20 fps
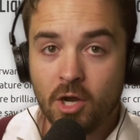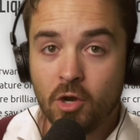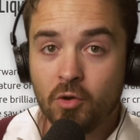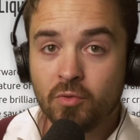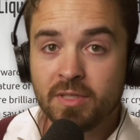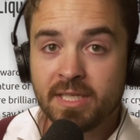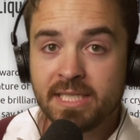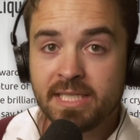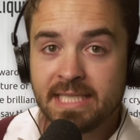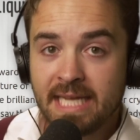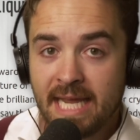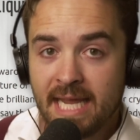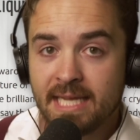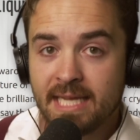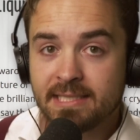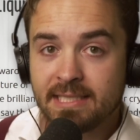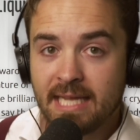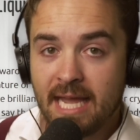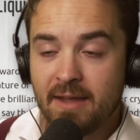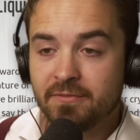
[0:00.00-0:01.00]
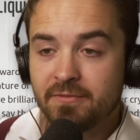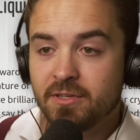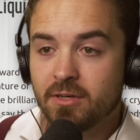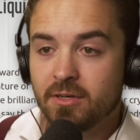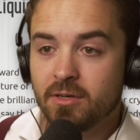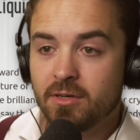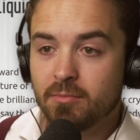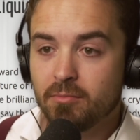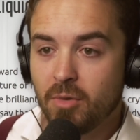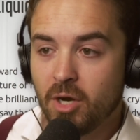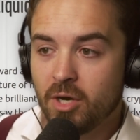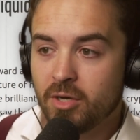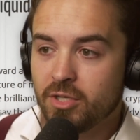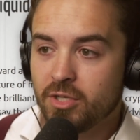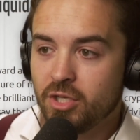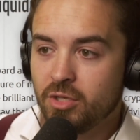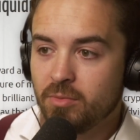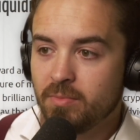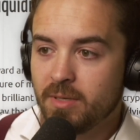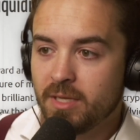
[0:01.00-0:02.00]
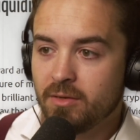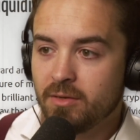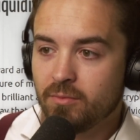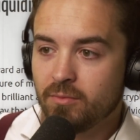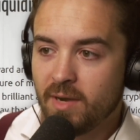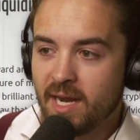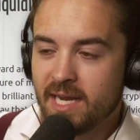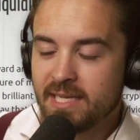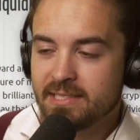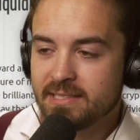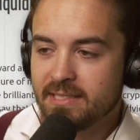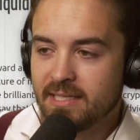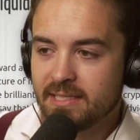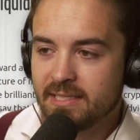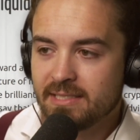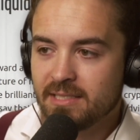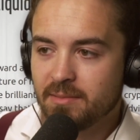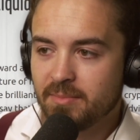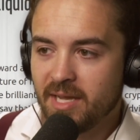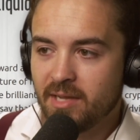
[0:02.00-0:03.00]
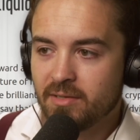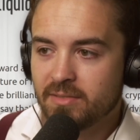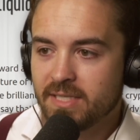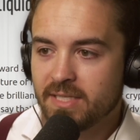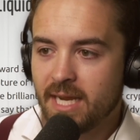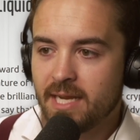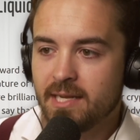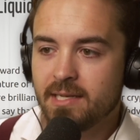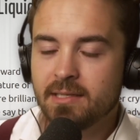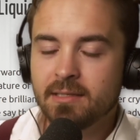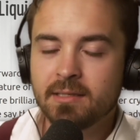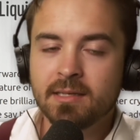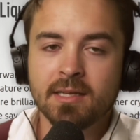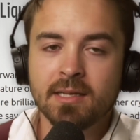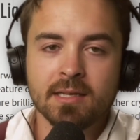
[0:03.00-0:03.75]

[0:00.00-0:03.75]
Only days after Mark Cuban writes this about Titan